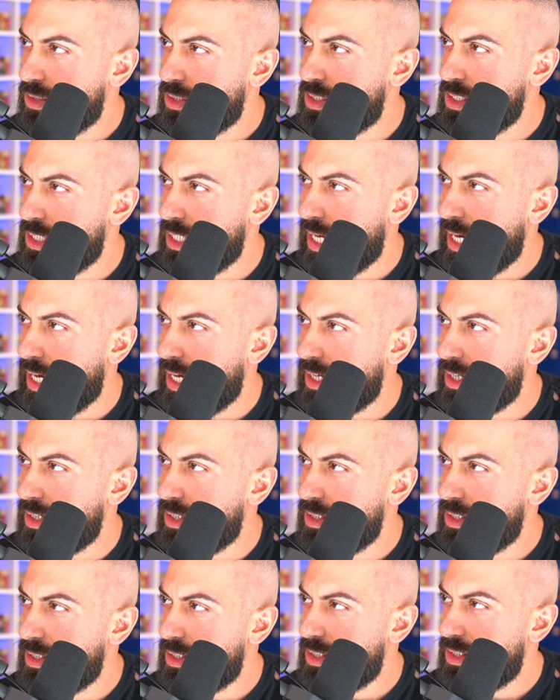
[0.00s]
See that?
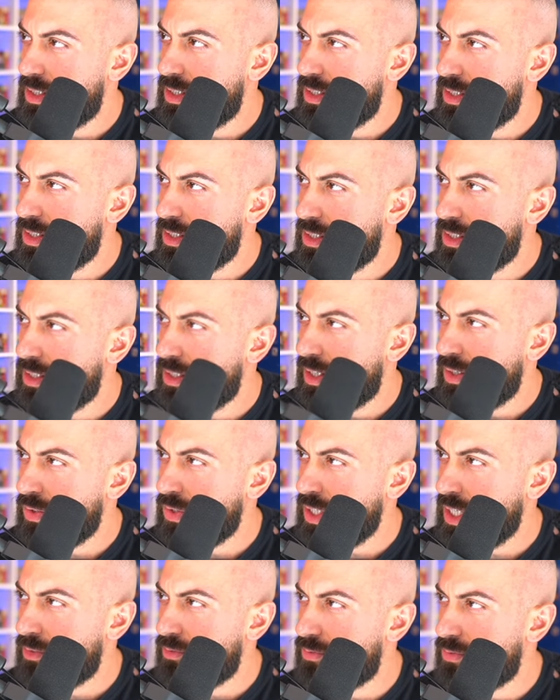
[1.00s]
I
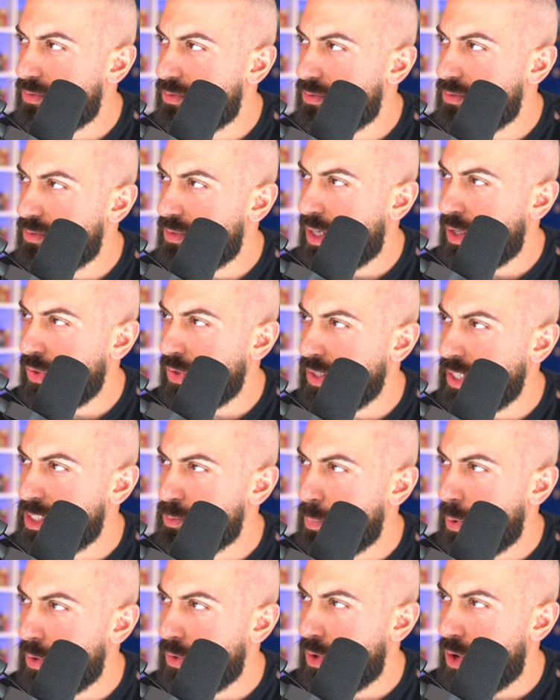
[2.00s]
don't think
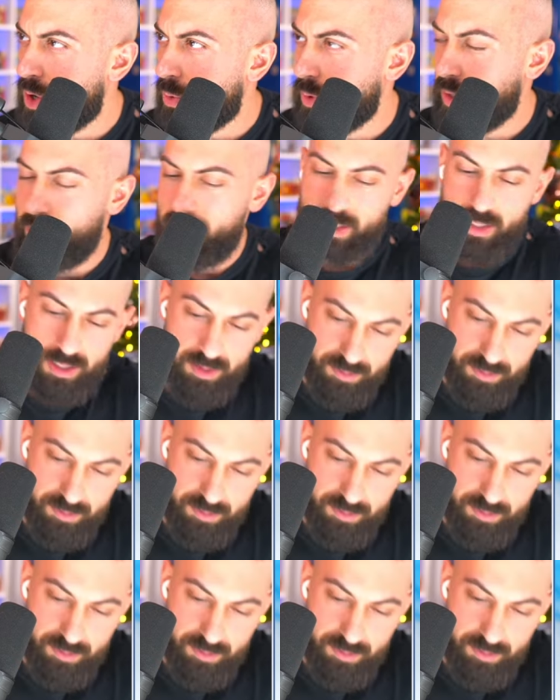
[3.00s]
that's part of the artwork, is